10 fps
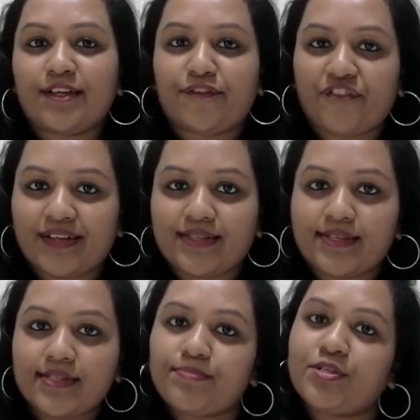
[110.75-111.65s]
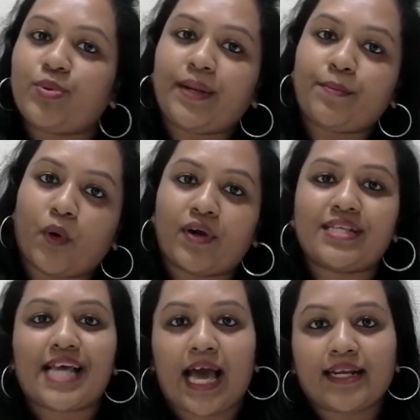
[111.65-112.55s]
differences between
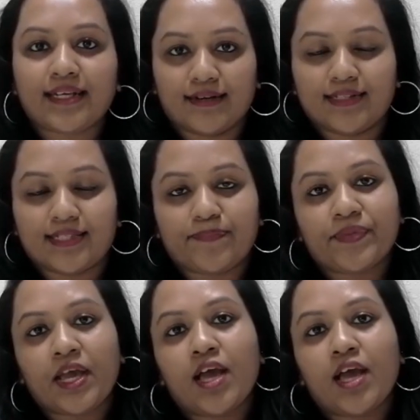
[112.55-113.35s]
boys and girls.